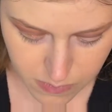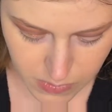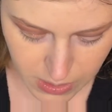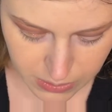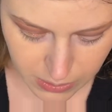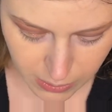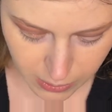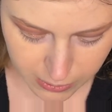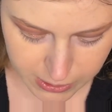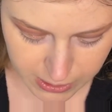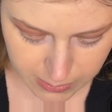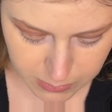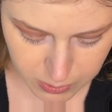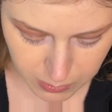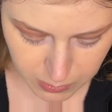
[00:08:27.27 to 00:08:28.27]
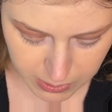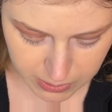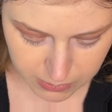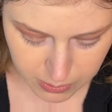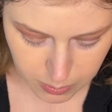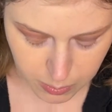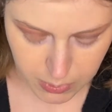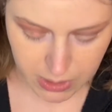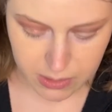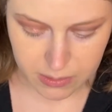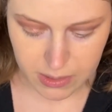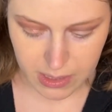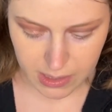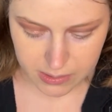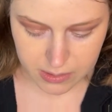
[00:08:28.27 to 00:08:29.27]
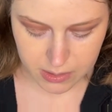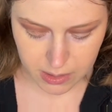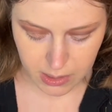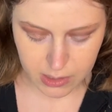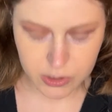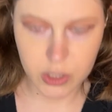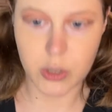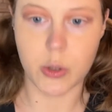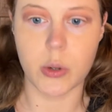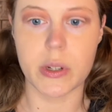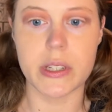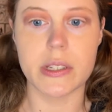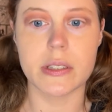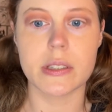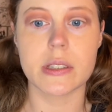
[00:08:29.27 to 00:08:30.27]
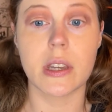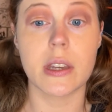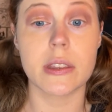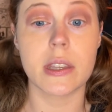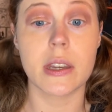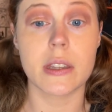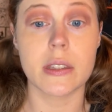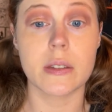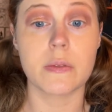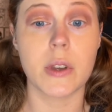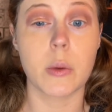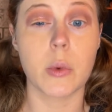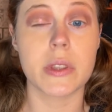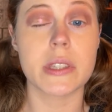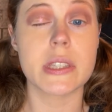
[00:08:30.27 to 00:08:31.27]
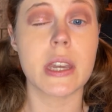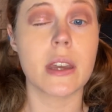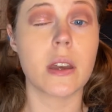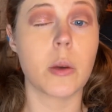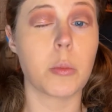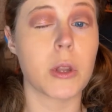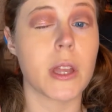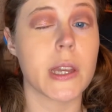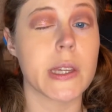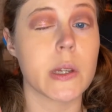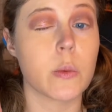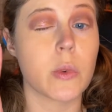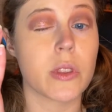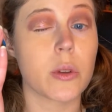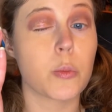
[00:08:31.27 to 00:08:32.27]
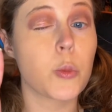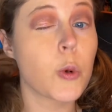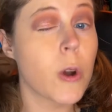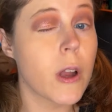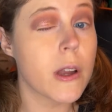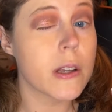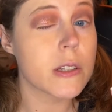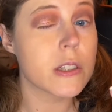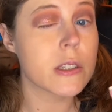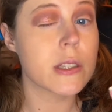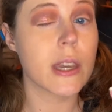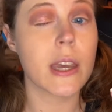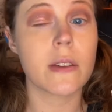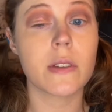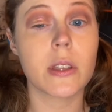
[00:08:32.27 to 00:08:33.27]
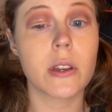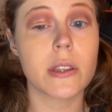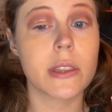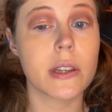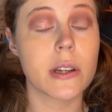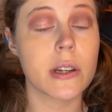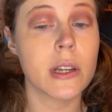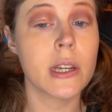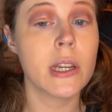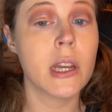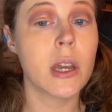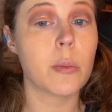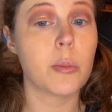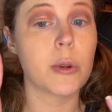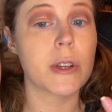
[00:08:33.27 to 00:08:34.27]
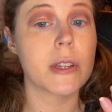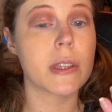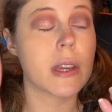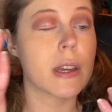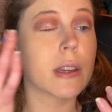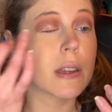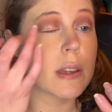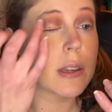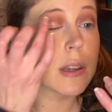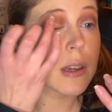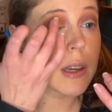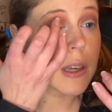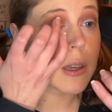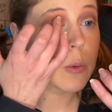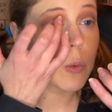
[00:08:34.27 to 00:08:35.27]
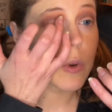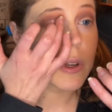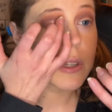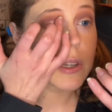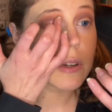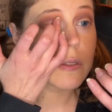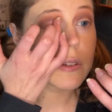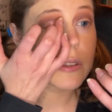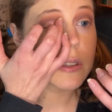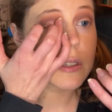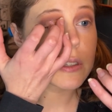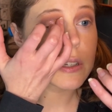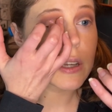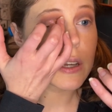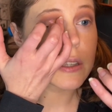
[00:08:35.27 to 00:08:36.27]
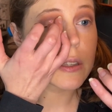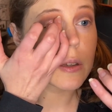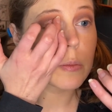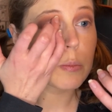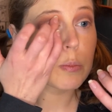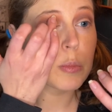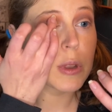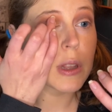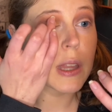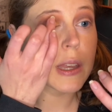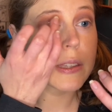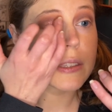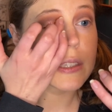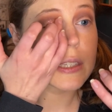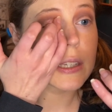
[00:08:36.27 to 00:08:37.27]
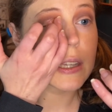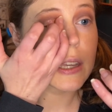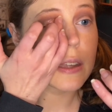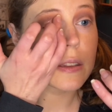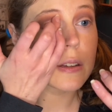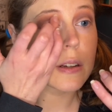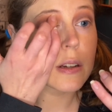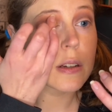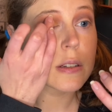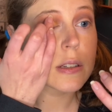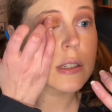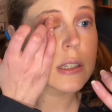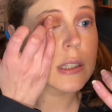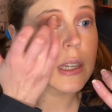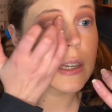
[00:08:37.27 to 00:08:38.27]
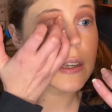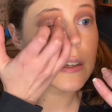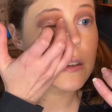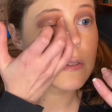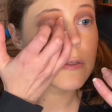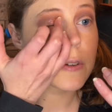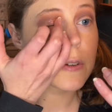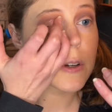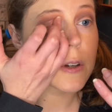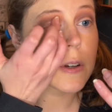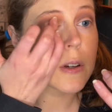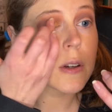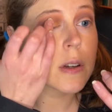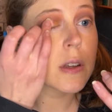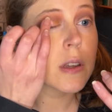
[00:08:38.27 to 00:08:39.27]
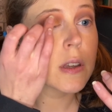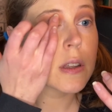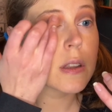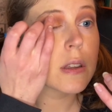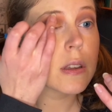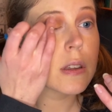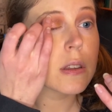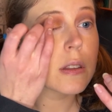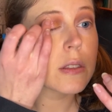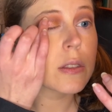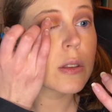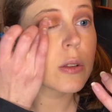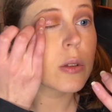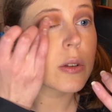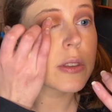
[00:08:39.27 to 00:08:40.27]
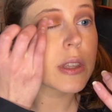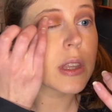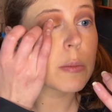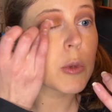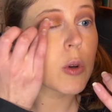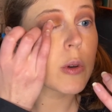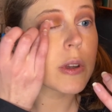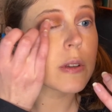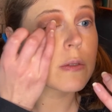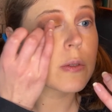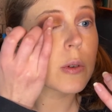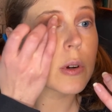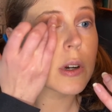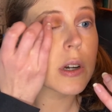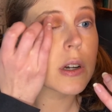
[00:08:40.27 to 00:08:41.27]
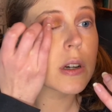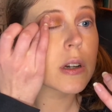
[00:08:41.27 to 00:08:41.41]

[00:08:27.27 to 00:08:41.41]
There are times where you can, yes, cut your crease, and then if I wanted to apply it with a brush to have it on there, but I want everything to kind of blend together today for the look that I'm going for.